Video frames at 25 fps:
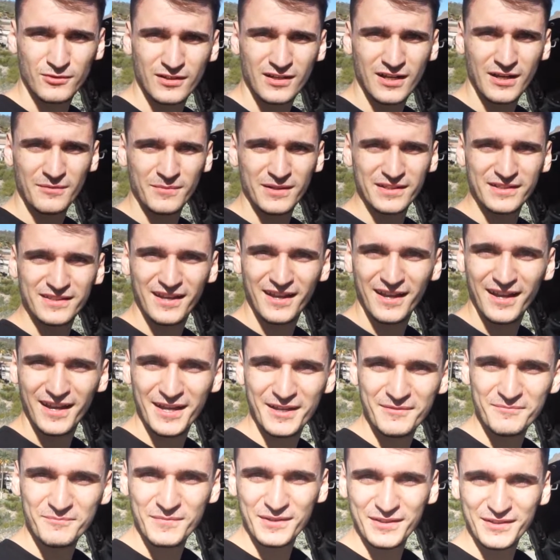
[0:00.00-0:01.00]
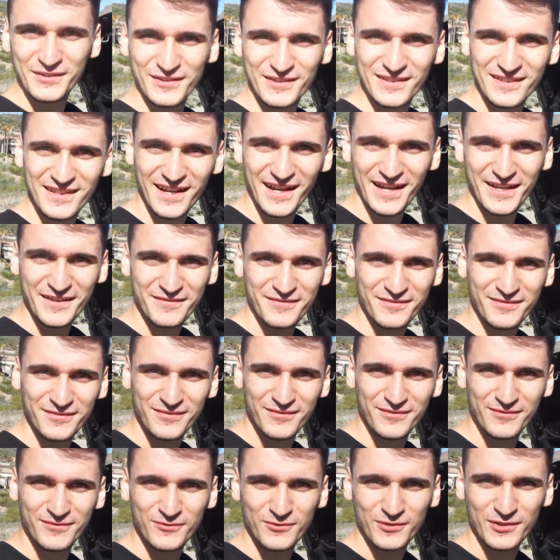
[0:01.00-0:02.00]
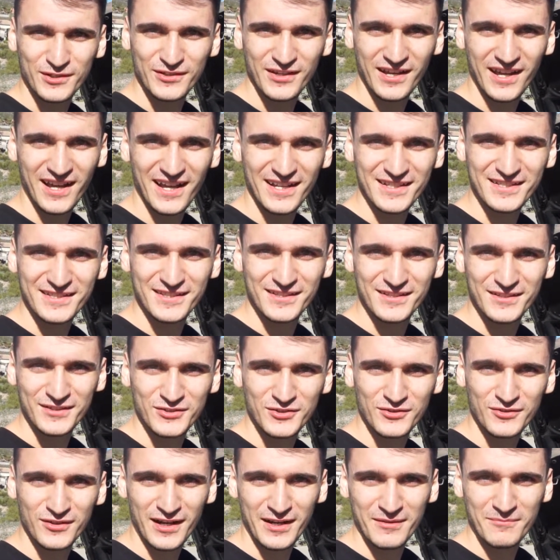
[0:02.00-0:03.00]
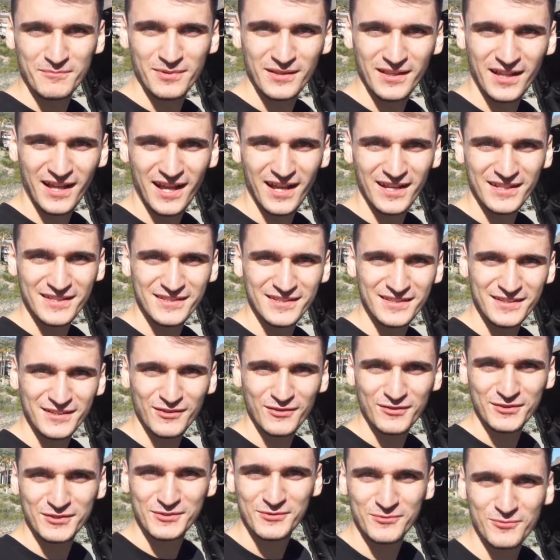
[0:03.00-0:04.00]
come a time in your life where you ask, should I blast those